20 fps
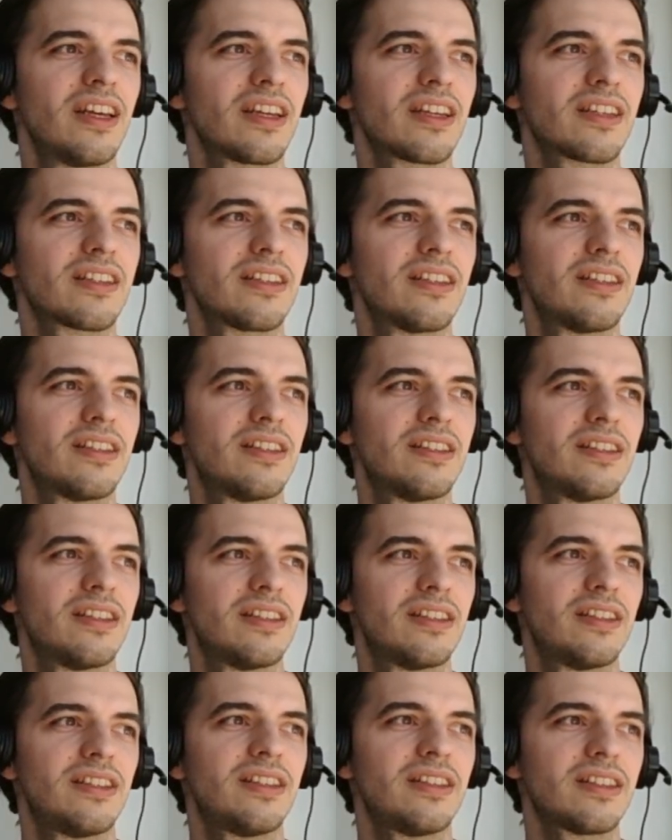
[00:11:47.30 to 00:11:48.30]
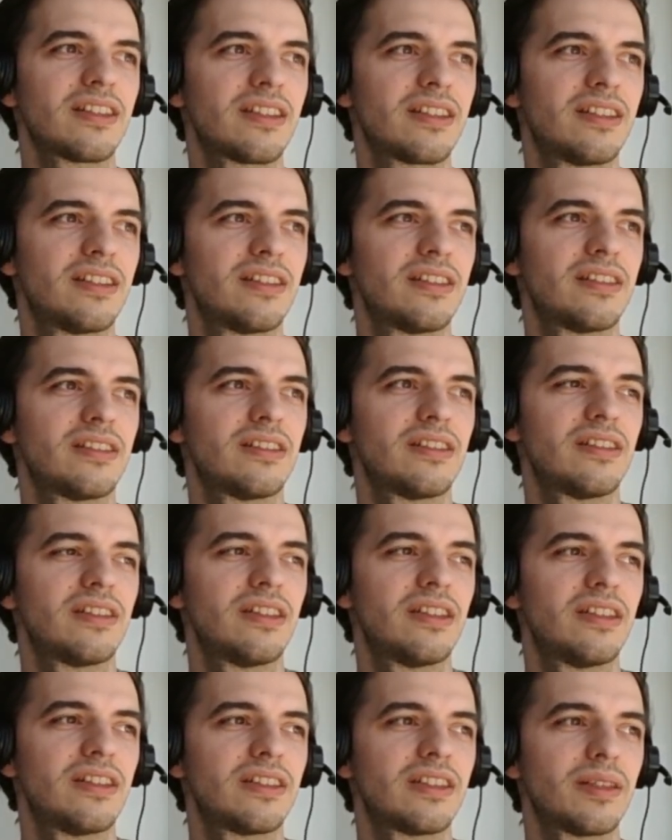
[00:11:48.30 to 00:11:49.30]
ends up
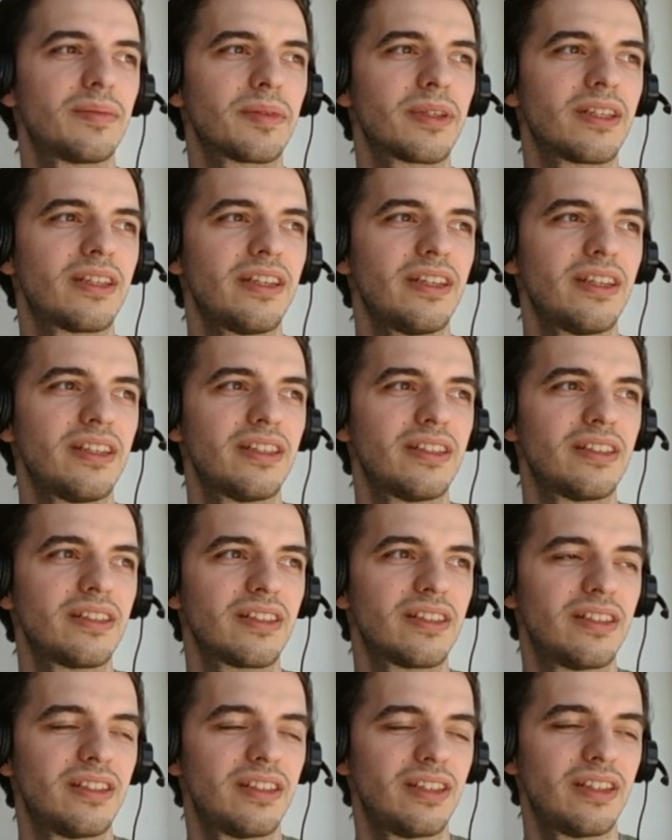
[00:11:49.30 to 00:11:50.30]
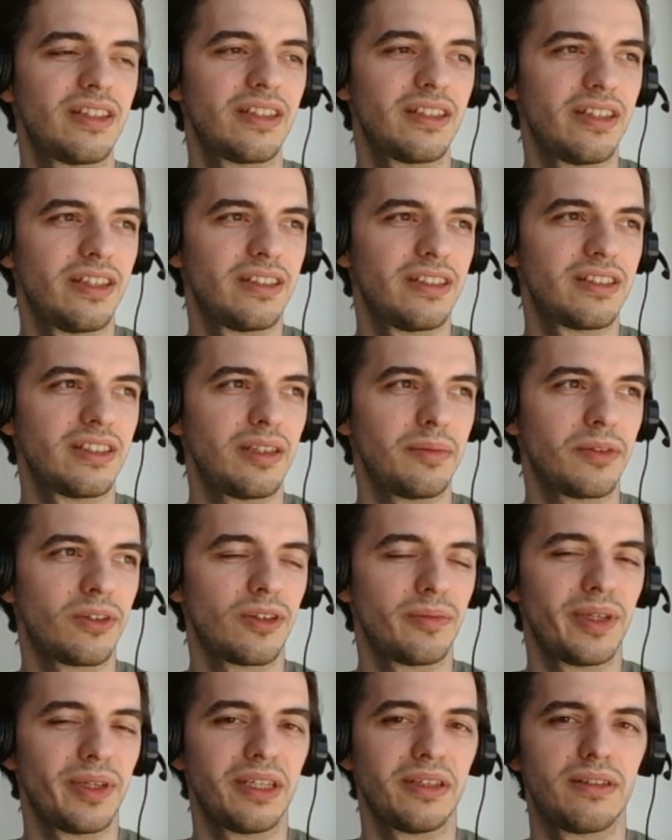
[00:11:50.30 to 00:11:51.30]
ends up
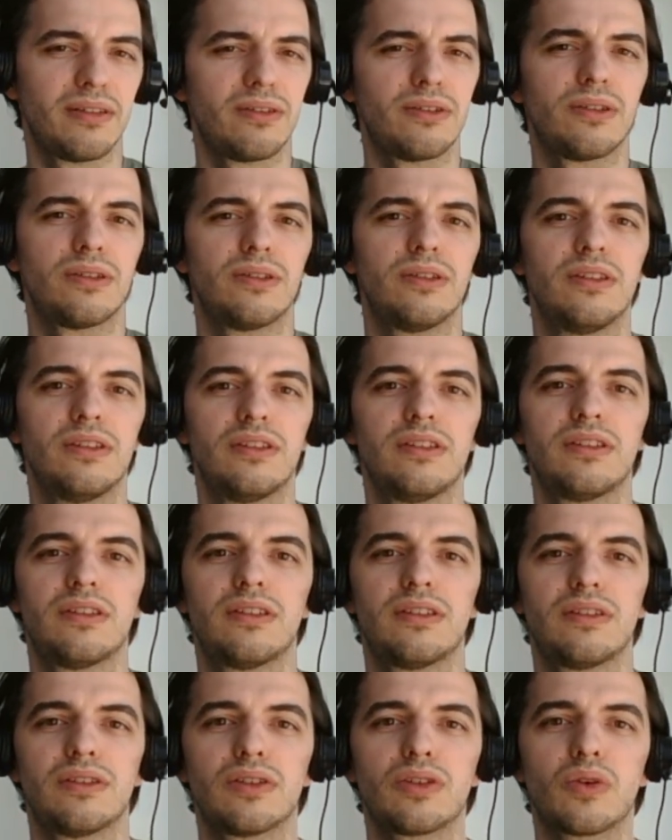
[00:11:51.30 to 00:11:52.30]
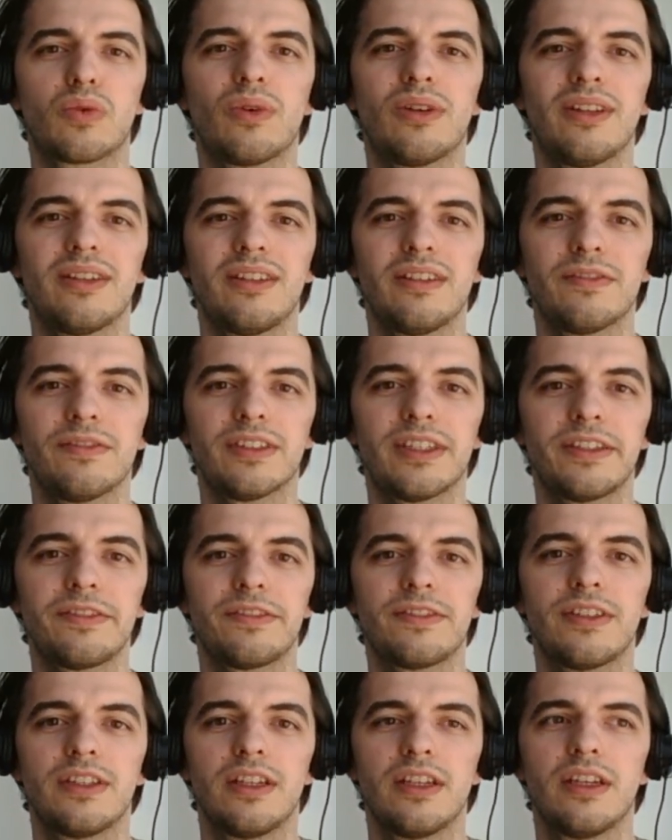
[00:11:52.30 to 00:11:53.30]
harming their quality of
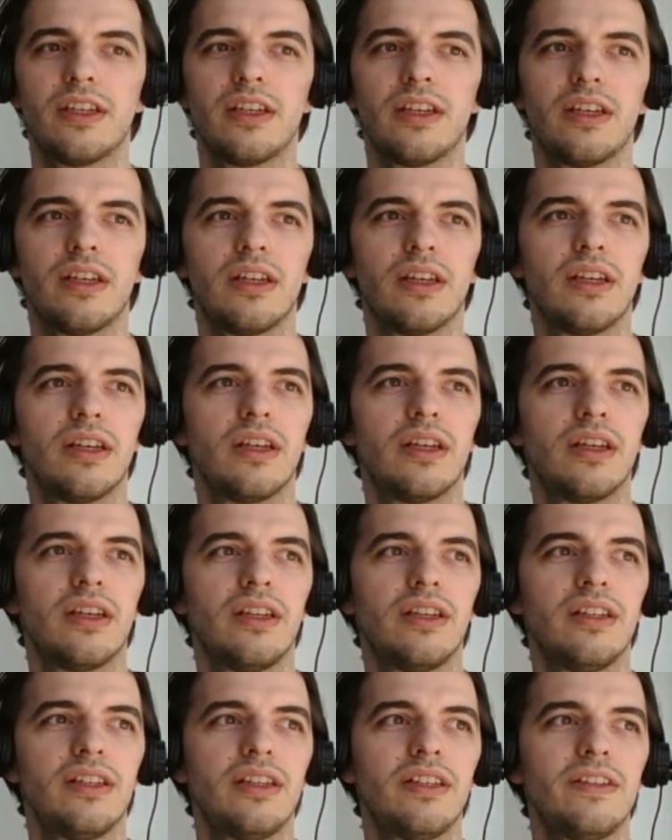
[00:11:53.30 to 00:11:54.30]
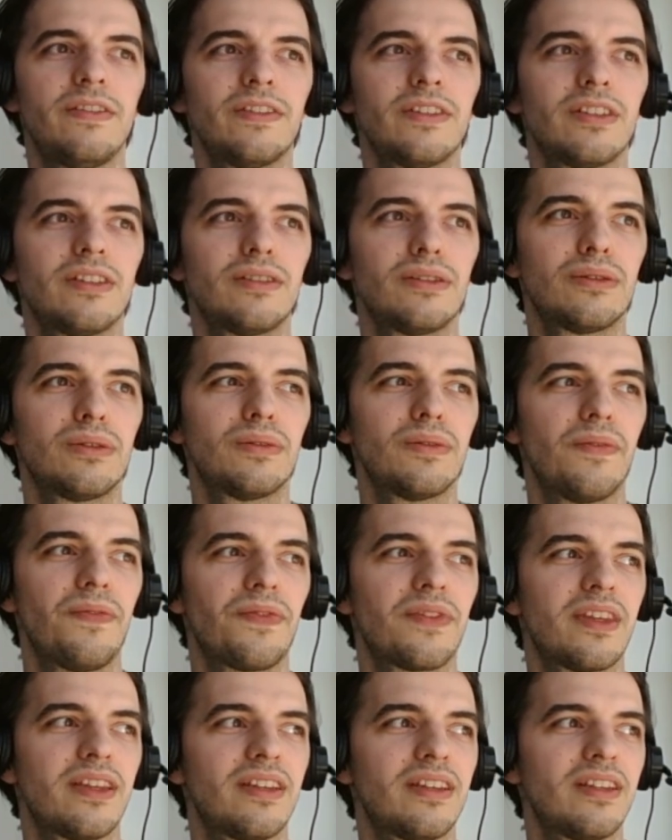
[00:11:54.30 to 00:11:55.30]
life. Even though
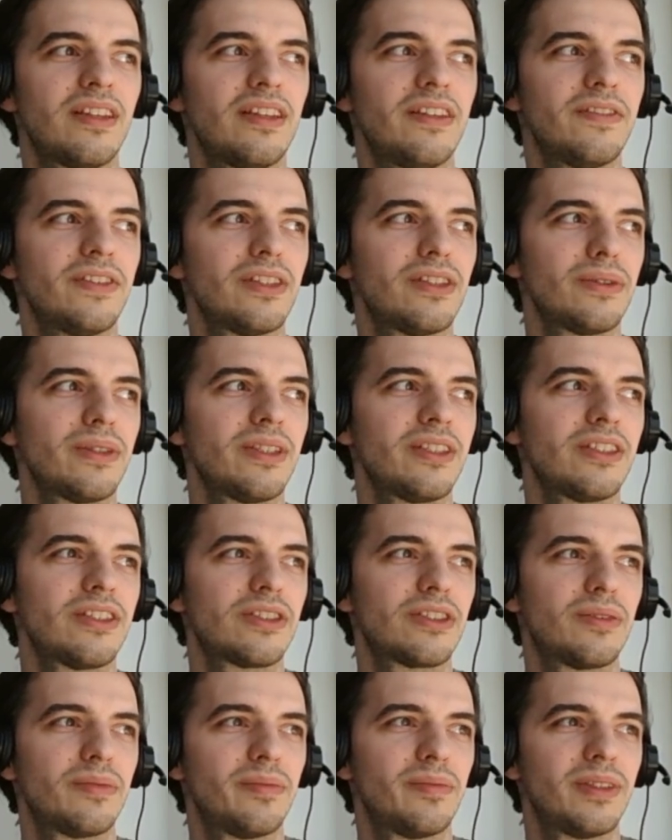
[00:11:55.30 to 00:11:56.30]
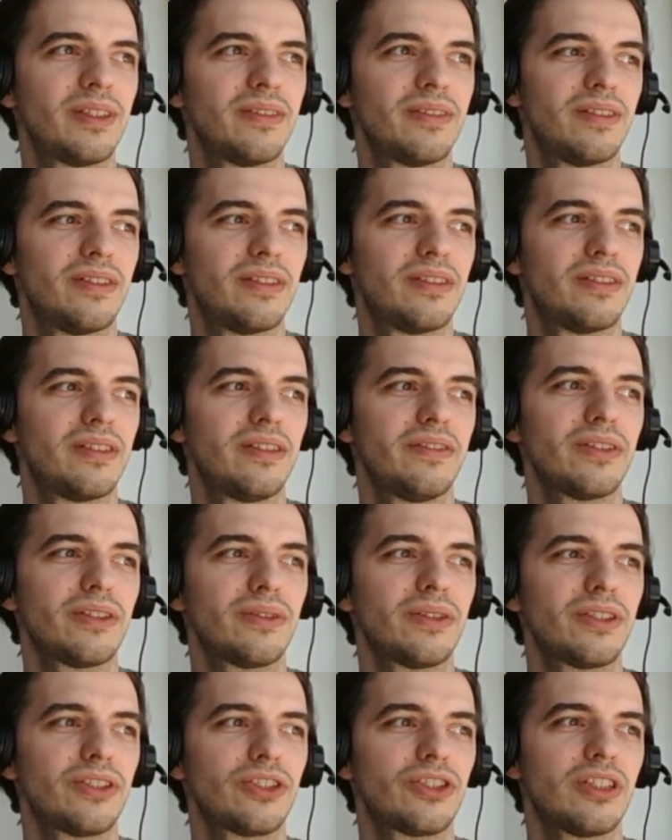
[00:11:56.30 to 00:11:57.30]
these
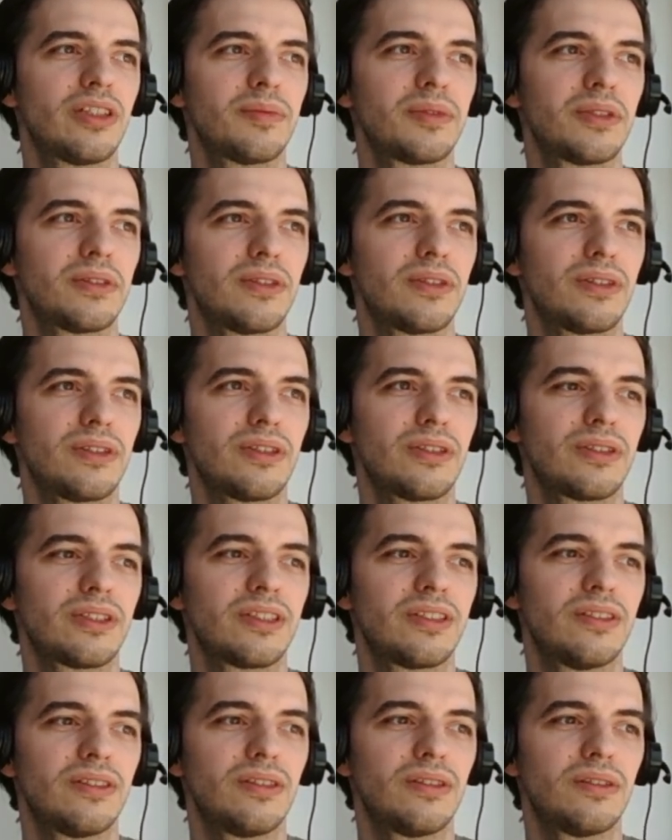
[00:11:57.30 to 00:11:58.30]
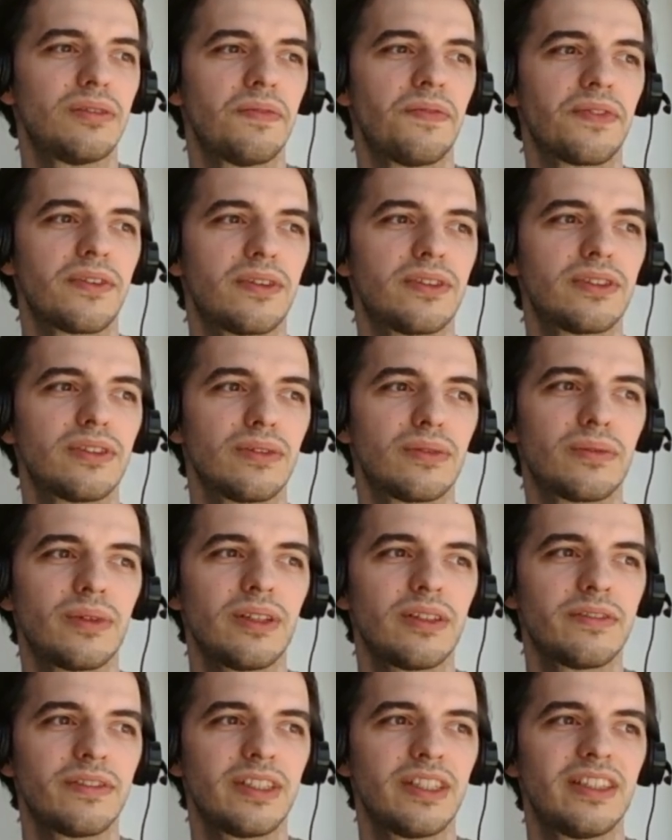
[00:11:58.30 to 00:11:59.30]
jobs are still
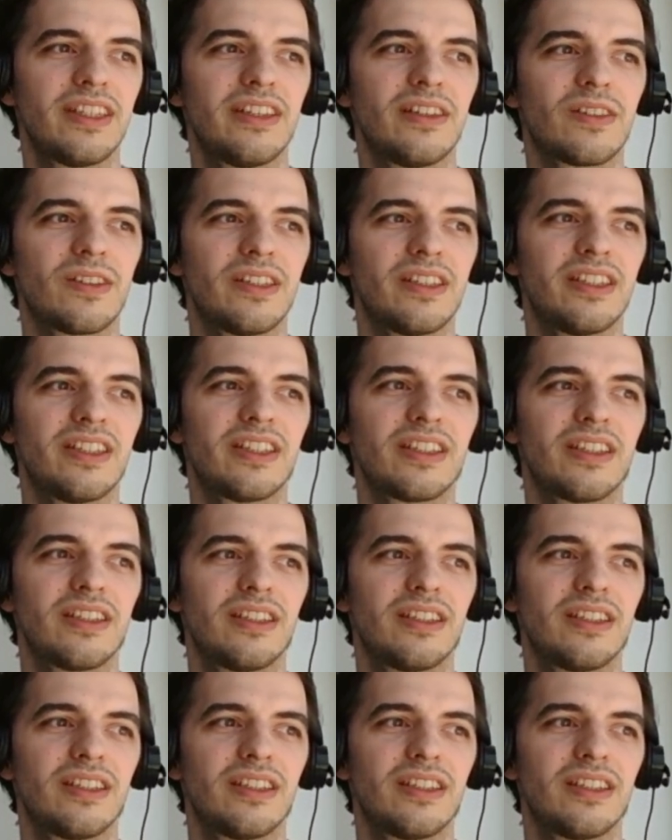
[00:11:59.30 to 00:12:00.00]
relevant, they are not